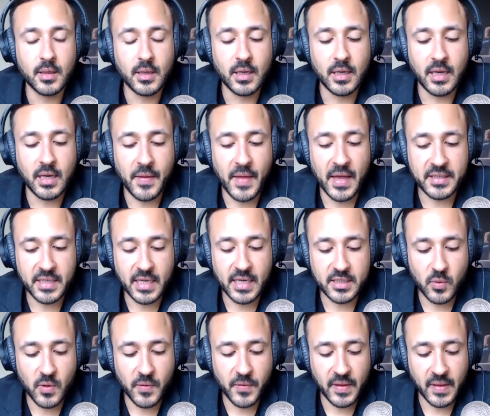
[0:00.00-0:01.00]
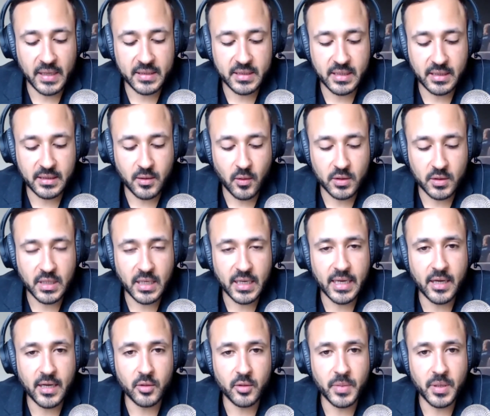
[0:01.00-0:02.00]
that's one thing it's always kind
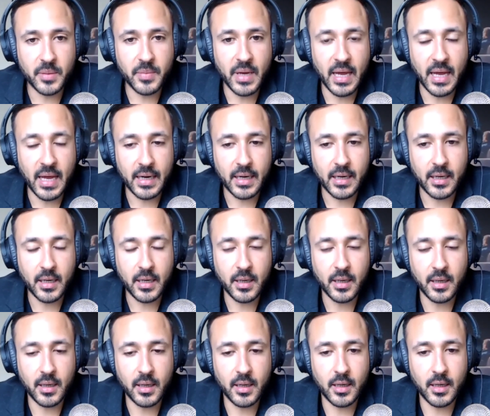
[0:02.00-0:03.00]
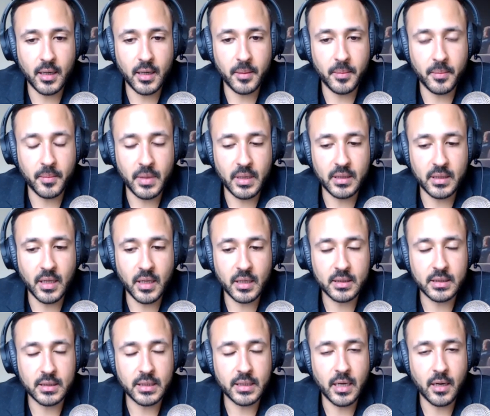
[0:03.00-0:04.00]
of held me back. And
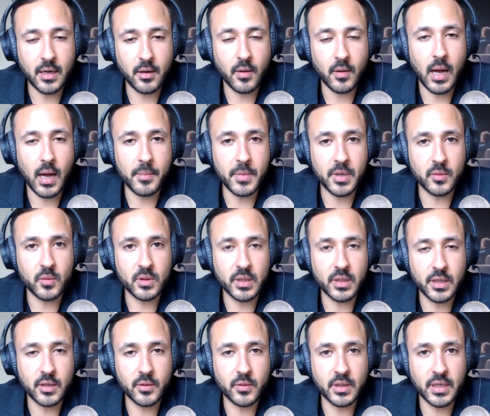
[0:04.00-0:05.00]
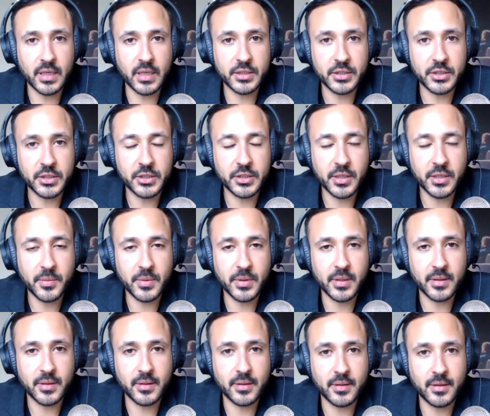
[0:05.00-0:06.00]
luckily now I'm in a really good relationship,
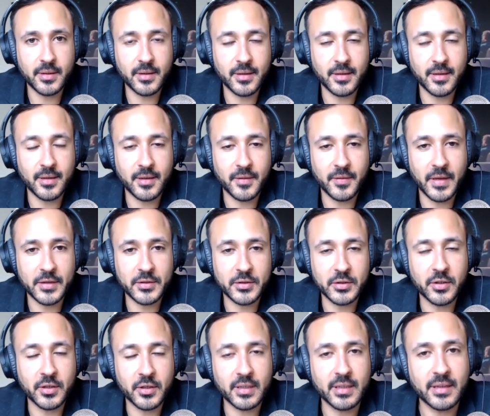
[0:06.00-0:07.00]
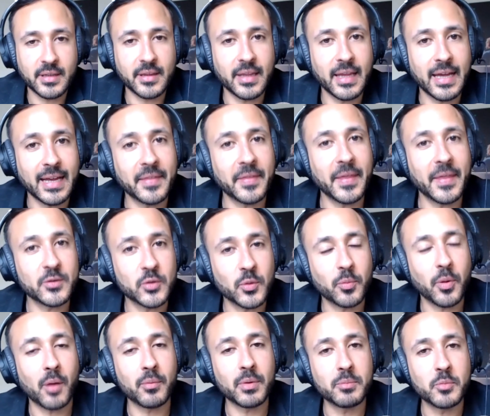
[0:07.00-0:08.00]
and things are looking like things will
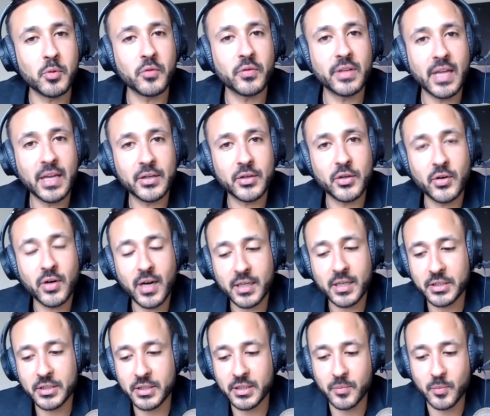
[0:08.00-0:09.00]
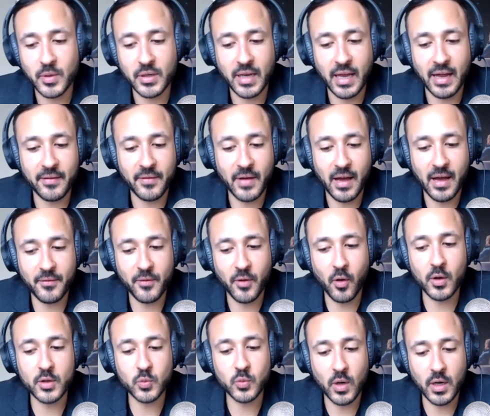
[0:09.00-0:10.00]
probably move in that direction. But I've
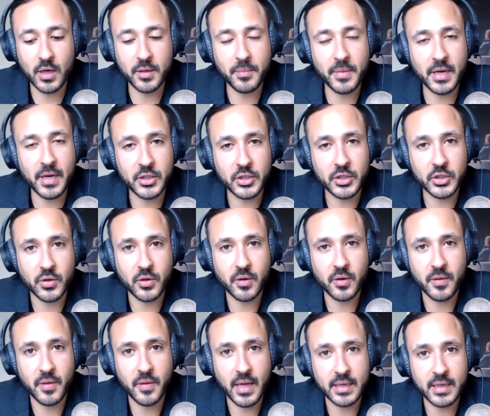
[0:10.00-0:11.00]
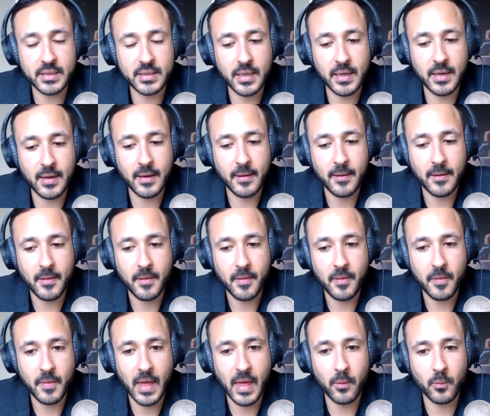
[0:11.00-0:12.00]
always wanted to make sure that
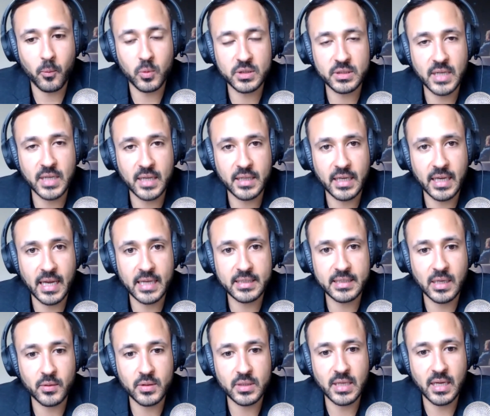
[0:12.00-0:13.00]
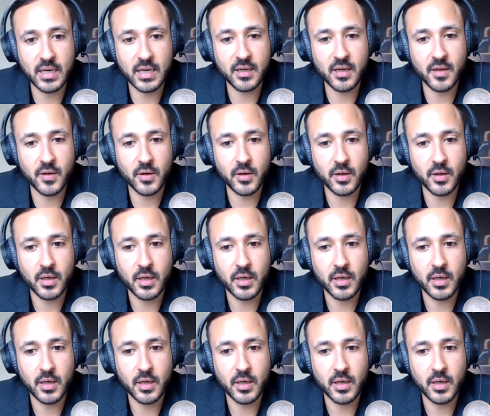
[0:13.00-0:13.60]
that was not the case. I was not another